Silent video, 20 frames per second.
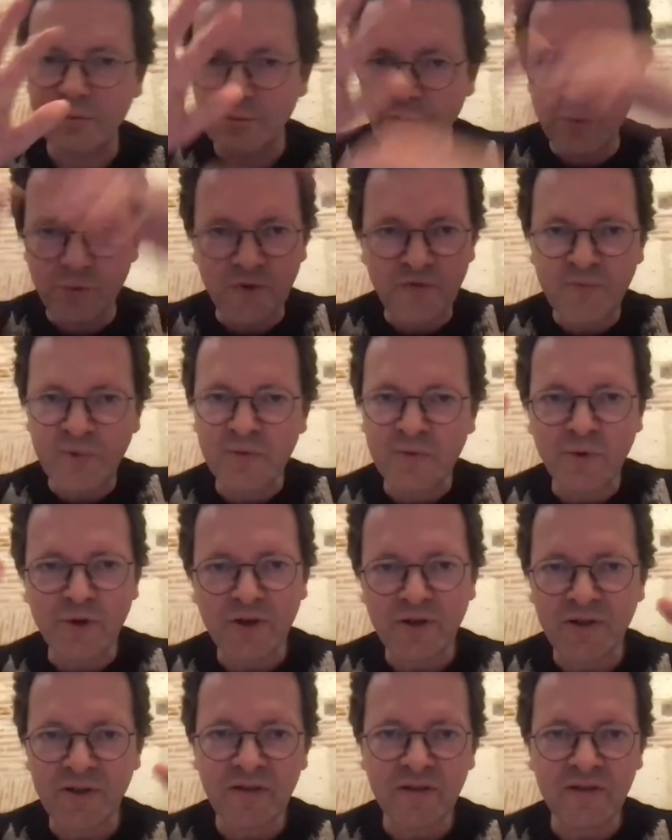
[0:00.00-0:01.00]
we've been
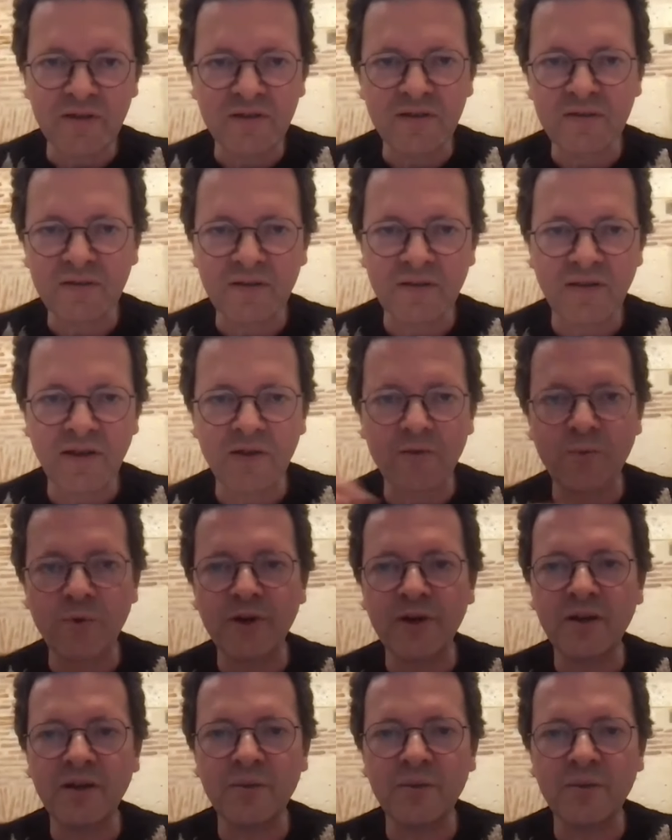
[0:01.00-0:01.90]
working in this and that way,